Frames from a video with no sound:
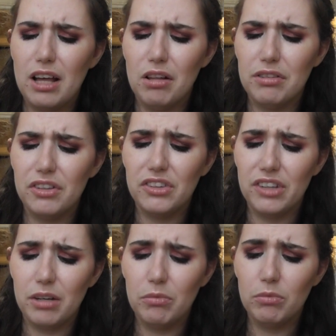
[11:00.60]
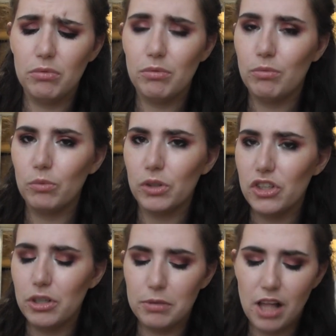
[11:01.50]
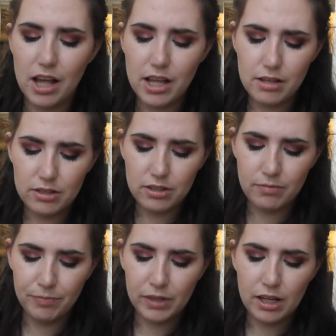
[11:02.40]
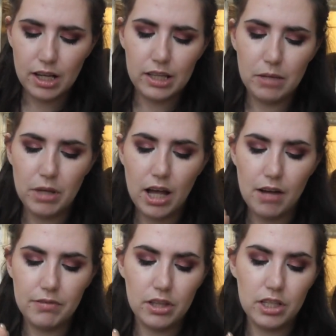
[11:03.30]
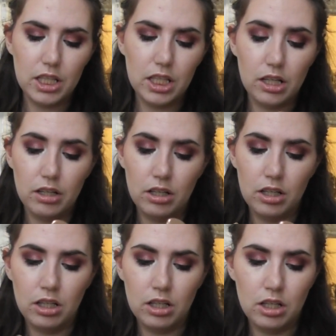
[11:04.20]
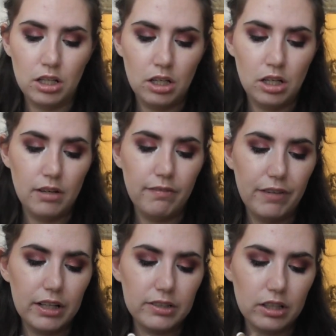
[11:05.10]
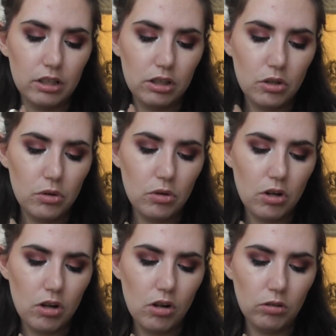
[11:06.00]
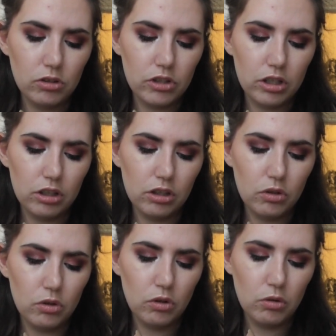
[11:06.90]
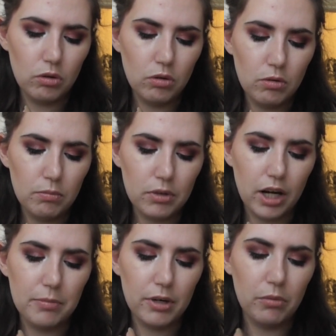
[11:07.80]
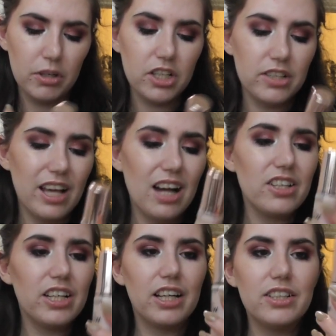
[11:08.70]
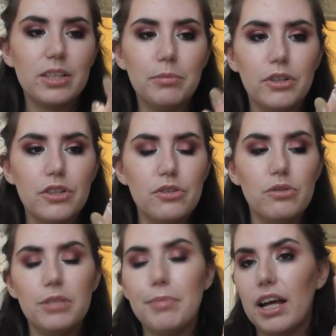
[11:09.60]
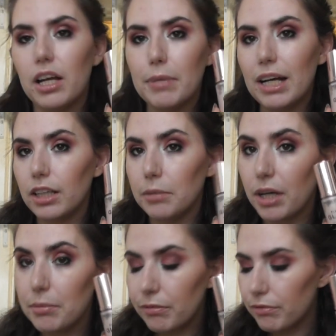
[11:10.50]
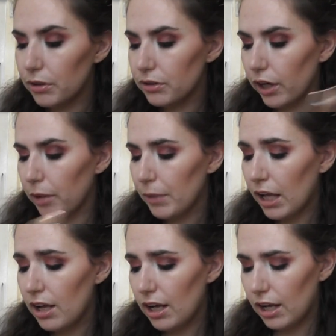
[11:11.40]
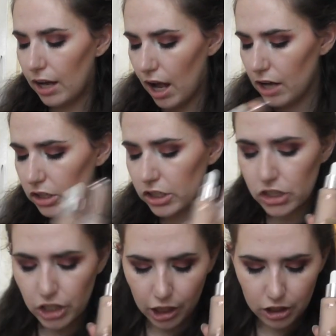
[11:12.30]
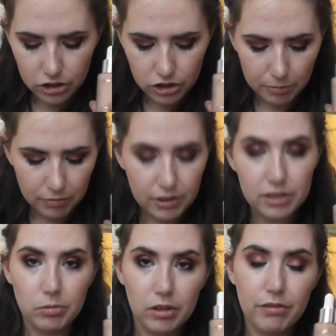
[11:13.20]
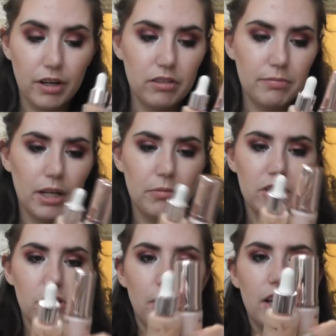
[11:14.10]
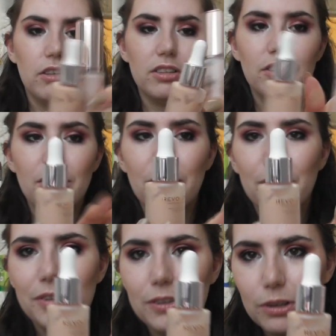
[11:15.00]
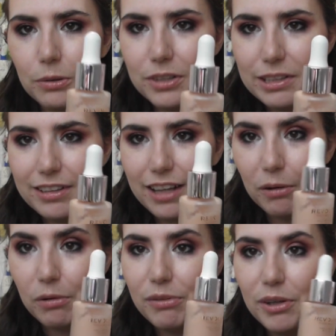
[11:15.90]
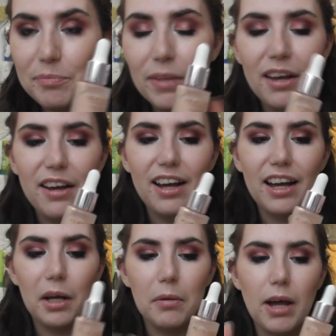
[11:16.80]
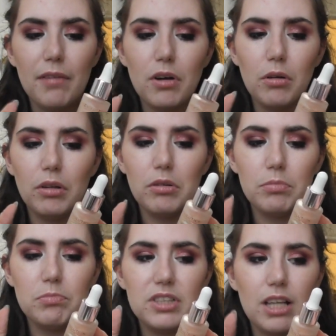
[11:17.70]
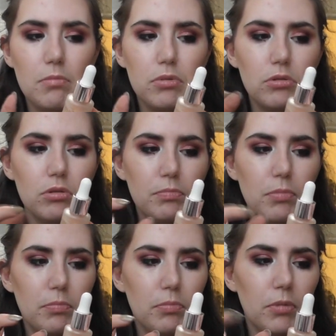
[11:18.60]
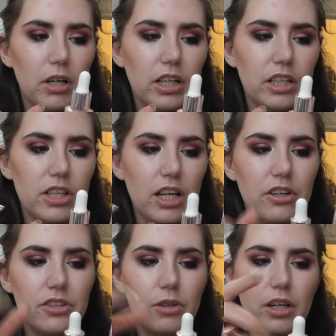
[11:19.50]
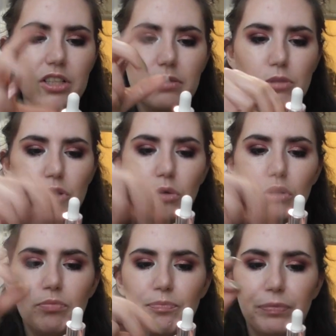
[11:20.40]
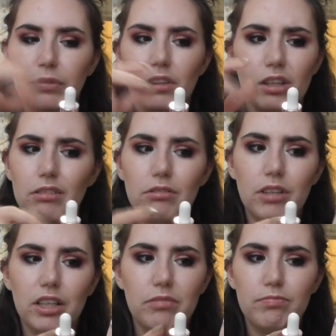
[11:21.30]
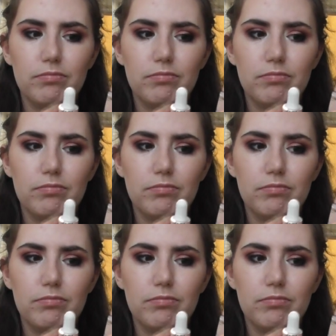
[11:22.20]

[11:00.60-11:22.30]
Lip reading: healthy skin once you apply it. And then we have the Fix and Glow Ultra Glow Primer, which is actually kind of similar to the Becca Backlight Priming Filter. And I actually shared some of this with a friend of mine, which is why it looks like there's loads out of them. I've got little sample containers, so I just took like